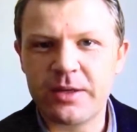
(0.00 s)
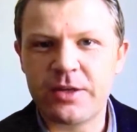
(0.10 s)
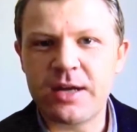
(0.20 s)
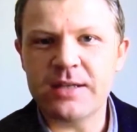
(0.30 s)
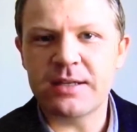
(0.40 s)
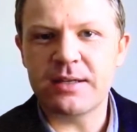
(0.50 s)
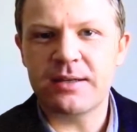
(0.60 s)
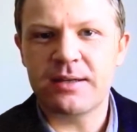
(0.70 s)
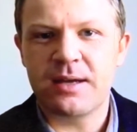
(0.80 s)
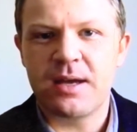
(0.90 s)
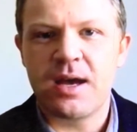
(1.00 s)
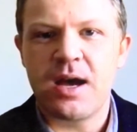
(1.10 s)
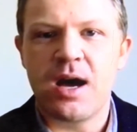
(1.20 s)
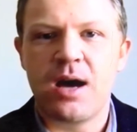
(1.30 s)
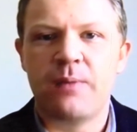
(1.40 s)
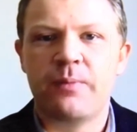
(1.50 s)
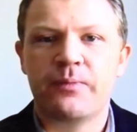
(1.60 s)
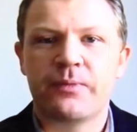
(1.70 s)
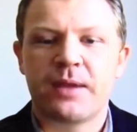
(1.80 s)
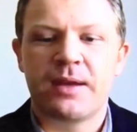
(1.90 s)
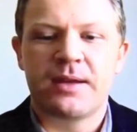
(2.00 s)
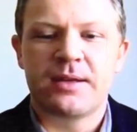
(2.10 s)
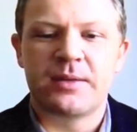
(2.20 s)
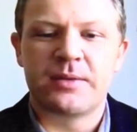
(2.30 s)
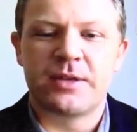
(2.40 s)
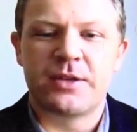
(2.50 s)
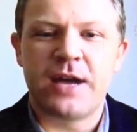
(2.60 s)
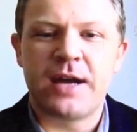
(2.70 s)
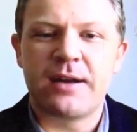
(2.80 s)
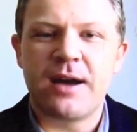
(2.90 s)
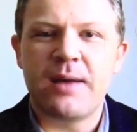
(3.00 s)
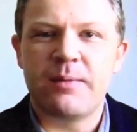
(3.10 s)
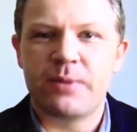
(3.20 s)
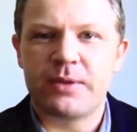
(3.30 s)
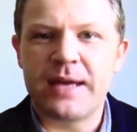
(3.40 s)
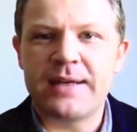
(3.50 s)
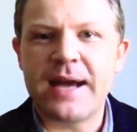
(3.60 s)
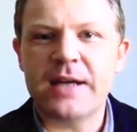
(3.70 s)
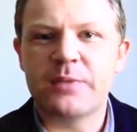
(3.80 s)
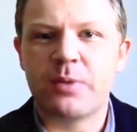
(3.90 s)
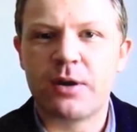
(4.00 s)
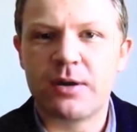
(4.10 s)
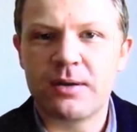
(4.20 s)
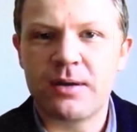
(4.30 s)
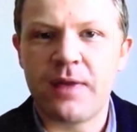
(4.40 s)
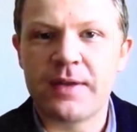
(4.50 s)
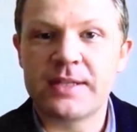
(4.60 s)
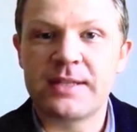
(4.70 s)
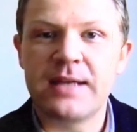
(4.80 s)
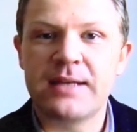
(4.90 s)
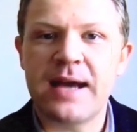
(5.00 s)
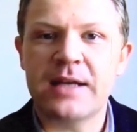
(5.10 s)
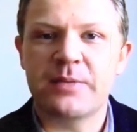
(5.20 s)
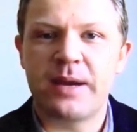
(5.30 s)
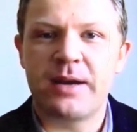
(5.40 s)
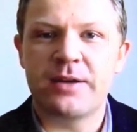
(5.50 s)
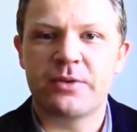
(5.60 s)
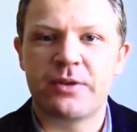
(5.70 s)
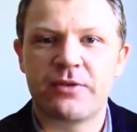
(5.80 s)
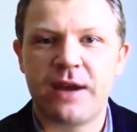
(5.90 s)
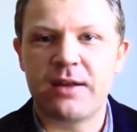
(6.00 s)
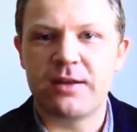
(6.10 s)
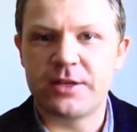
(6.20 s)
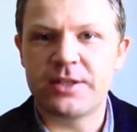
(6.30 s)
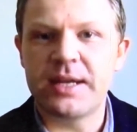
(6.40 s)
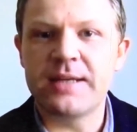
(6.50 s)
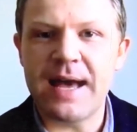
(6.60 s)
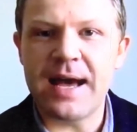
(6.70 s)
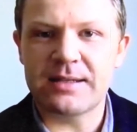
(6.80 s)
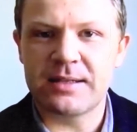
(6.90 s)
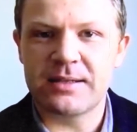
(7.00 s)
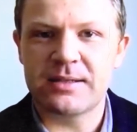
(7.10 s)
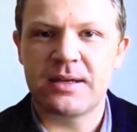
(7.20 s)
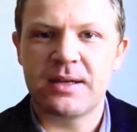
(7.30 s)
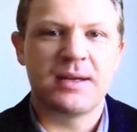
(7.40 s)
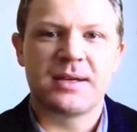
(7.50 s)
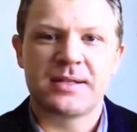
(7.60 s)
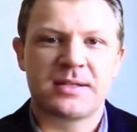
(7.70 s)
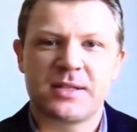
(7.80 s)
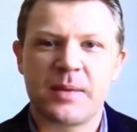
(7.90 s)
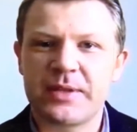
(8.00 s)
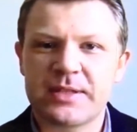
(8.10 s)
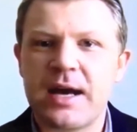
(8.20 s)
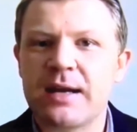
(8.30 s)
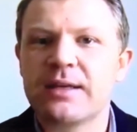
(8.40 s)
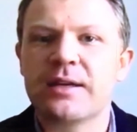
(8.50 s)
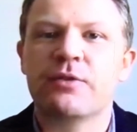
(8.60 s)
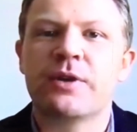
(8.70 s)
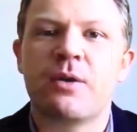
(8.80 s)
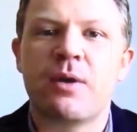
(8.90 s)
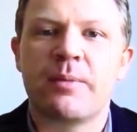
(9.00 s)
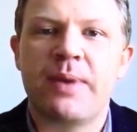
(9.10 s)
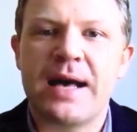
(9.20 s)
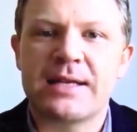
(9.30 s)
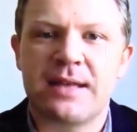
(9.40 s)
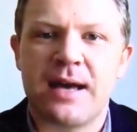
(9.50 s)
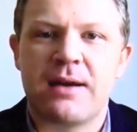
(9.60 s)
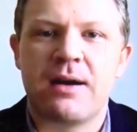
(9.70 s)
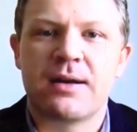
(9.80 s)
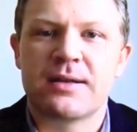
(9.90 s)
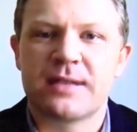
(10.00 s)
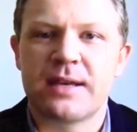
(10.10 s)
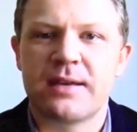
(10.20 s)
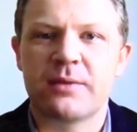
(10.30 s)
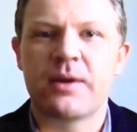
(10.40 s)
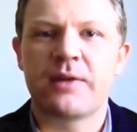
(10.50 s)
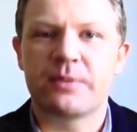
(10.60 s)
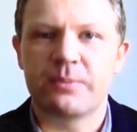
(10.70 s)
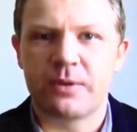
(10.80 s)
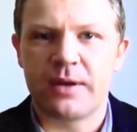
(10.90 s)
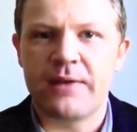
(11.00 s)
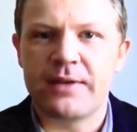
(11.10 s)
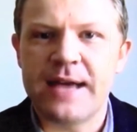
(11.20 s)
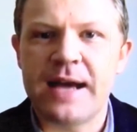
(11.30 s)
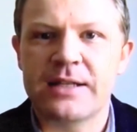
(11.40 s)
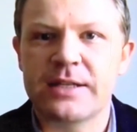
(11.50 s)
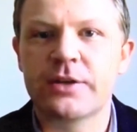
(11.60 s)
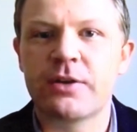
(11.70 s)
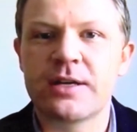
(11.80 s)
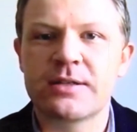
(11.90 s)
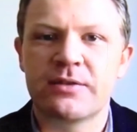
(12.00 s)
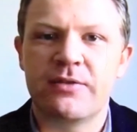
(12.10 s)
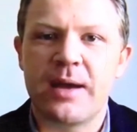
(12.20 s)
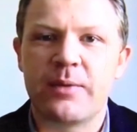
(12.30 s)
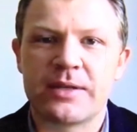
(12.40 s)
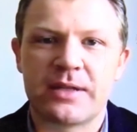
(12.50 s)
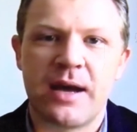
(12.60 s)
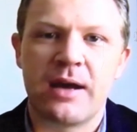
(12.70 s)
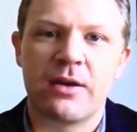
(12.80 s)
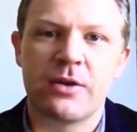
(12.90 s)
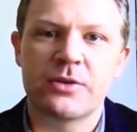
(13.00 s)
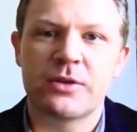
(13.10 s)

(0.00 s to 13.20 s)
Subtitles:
addressing to try to not put that tax burden on the state taxpayers when they're filing their state taxes. Something's got to give. We don't want to pass that on and say that we're going to have a tax increase to families in Idaho.